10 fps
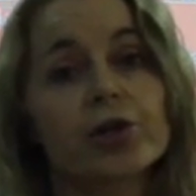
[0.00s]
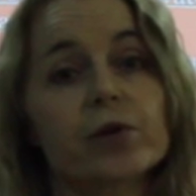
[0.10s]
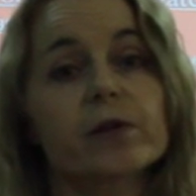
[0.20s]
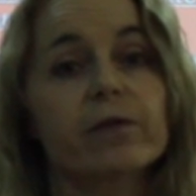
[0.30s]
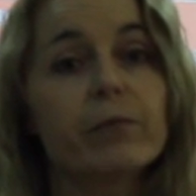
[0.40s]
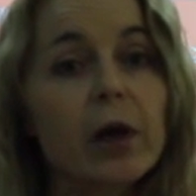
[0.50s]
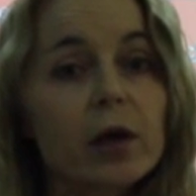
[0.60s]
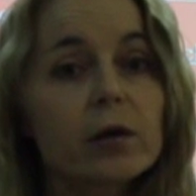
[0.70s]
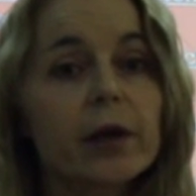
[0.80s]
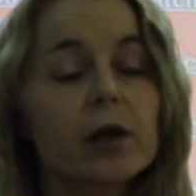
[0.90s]
Joseph
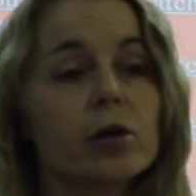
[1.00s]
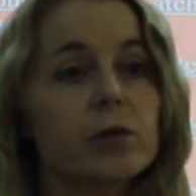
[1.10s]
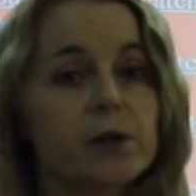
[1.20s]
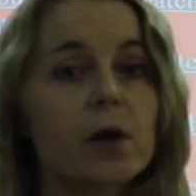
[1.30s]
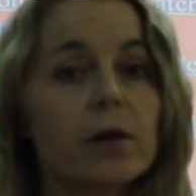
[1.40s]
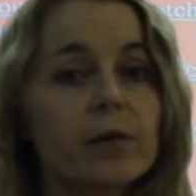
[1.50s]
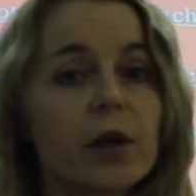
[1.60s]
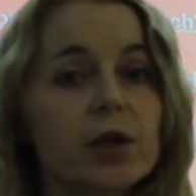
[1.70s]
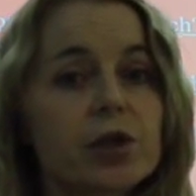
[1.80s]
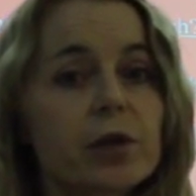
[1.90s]
Mengele, who was called the
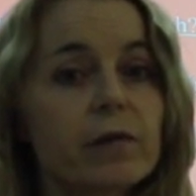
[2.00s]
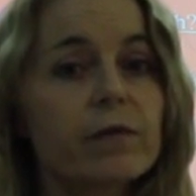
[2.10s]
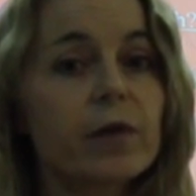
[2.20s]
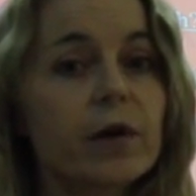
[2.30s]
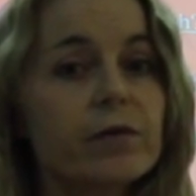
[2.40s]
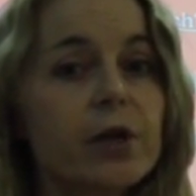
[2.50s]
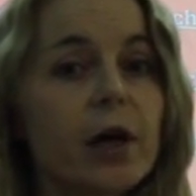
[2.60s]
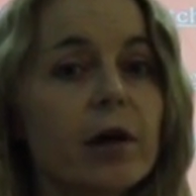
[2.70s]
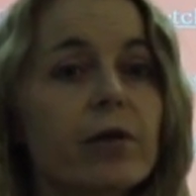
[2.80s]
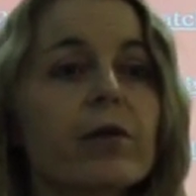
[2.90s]
Angel of
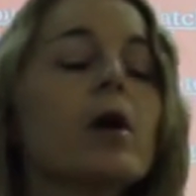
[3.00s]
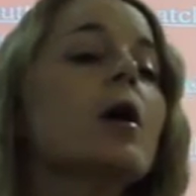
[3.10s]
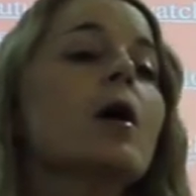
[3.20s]
Death,